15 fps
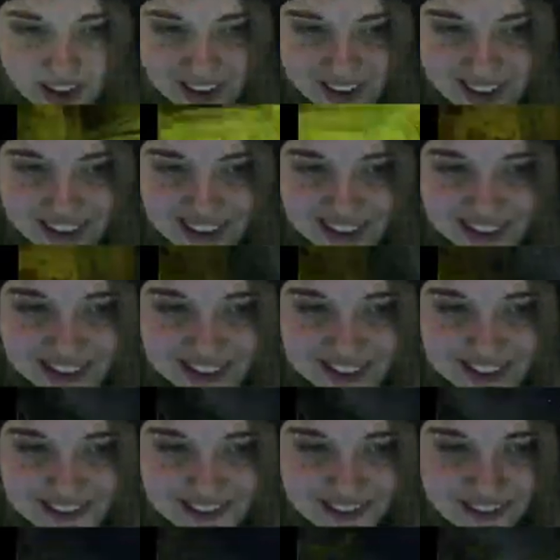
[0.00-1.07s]
Reviving.
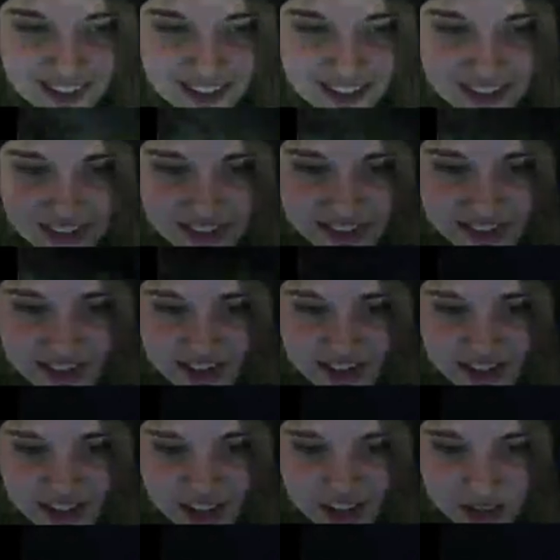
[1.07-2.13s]
Reviving. Is this,
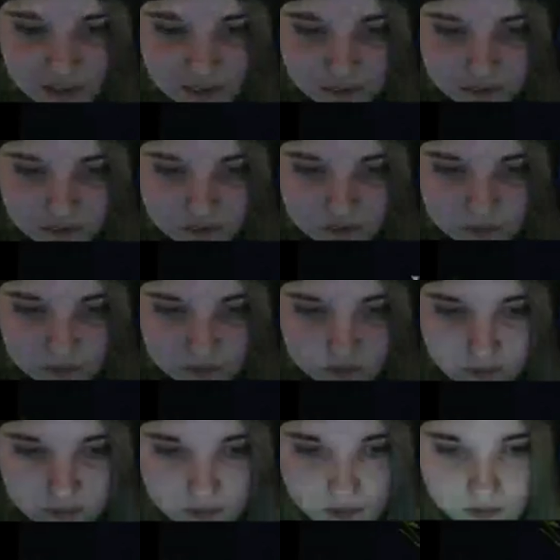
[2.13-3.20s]
um... No, it's a
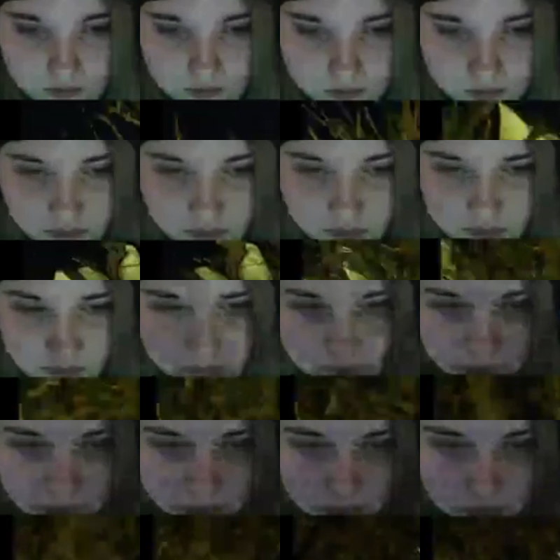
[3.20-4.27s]
reviver!
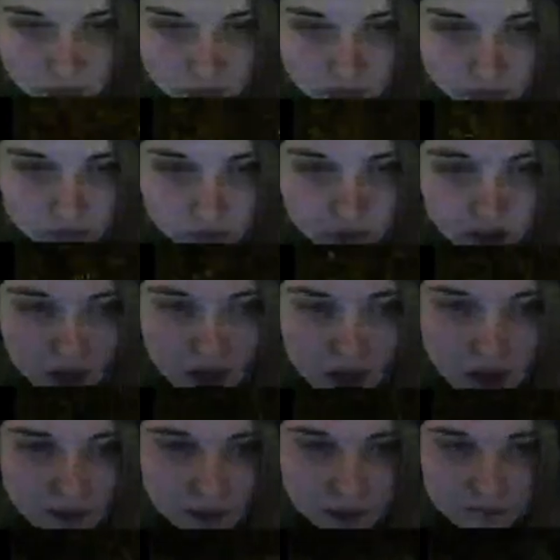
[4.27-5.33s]
Um...
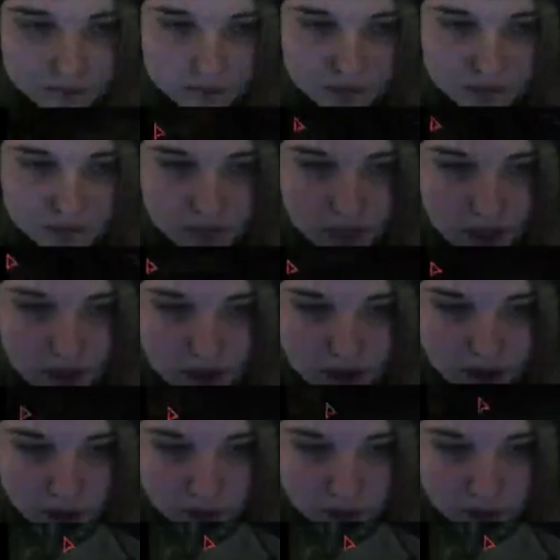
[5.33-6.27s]
Matter of...